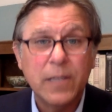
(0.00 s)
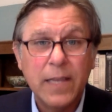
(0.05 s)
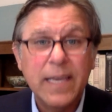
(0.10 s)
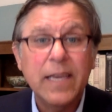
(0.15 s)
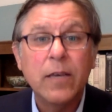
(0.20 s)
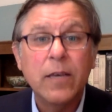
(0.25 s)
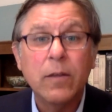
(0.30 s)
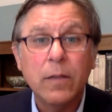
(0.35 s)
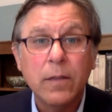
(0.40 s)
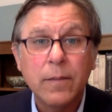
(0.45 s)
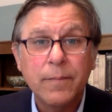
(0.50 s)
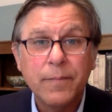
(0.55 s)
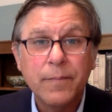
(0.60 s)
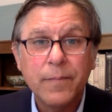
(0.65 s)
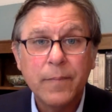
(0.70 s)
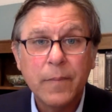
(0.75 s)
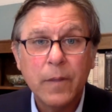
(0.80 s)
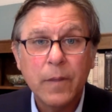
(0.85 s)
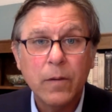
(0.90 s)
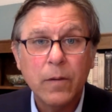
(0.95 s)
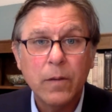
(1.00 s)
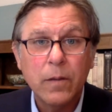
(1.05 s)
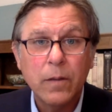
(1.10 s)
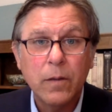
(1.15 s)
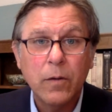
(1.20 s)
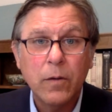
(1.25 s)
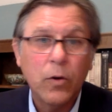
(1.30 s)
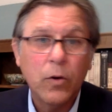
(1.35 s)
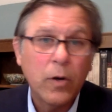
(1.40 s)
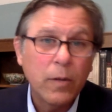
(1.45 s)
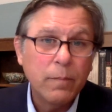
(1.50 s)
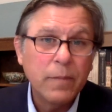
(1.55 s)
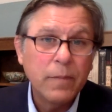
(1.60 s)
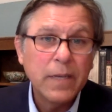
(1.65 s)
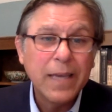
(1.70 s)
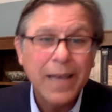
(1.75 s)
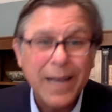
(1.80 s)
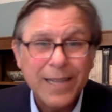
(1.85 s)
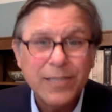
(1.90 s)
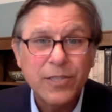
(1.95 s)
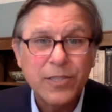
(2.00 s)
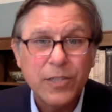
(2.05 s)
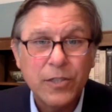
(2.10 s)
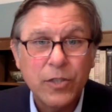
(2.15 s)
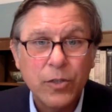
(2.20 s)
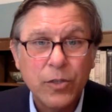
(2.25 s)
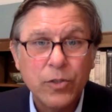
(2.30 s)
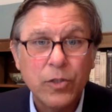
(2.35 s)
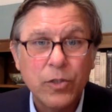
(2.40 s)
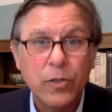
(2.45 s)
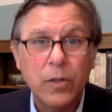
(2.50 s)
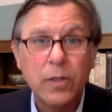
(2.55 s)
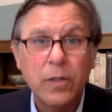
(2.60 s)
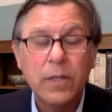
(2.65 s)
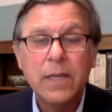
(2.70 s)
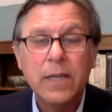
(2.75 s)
legal or constitutional.